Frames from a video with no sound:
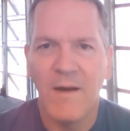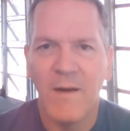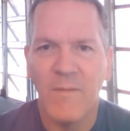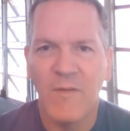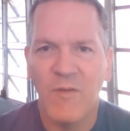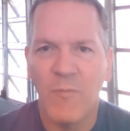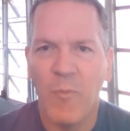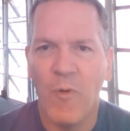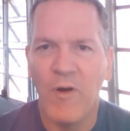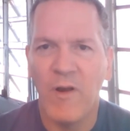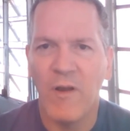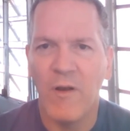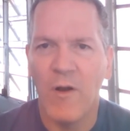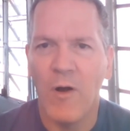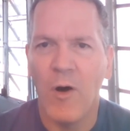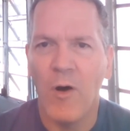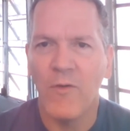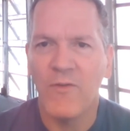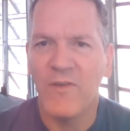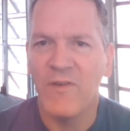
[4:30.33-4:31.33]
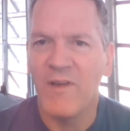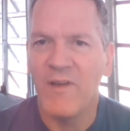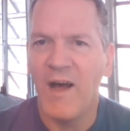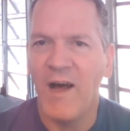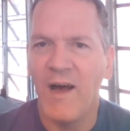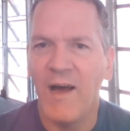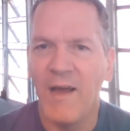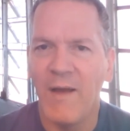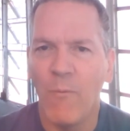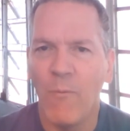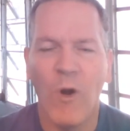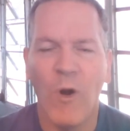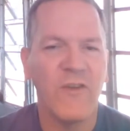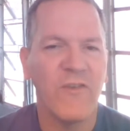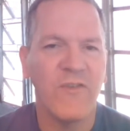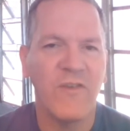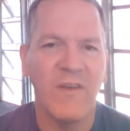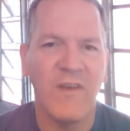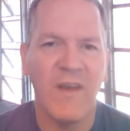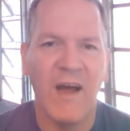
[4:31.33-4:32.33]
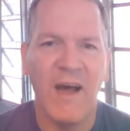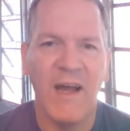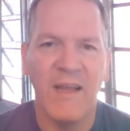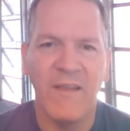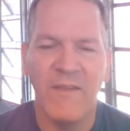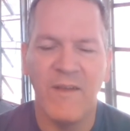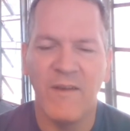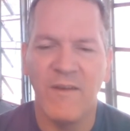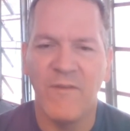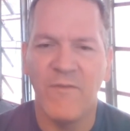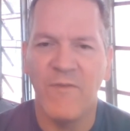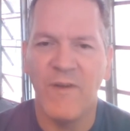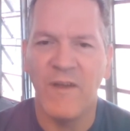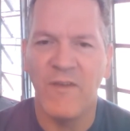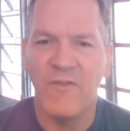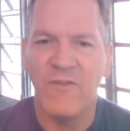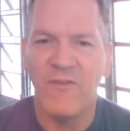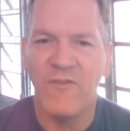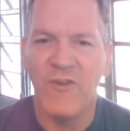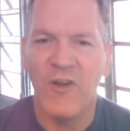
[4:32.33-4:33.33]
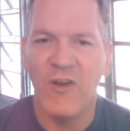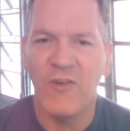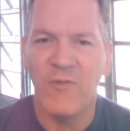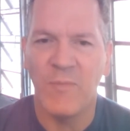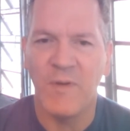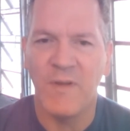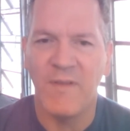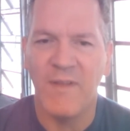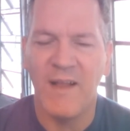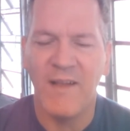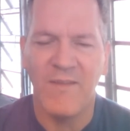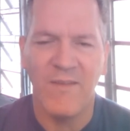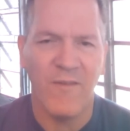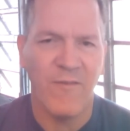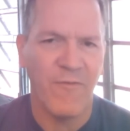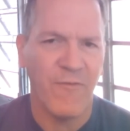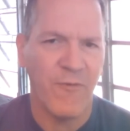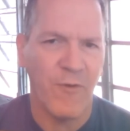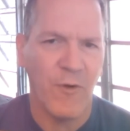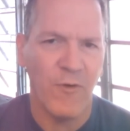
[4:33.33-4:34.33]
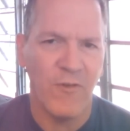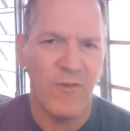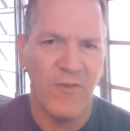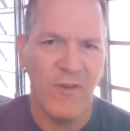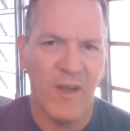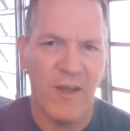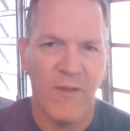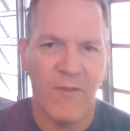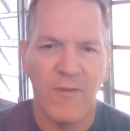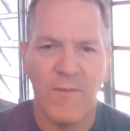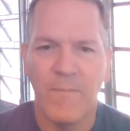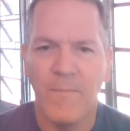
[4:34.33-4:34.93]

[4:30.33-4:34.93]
It's appointed all to die, once to die, and then to face the judgment. That's the first death.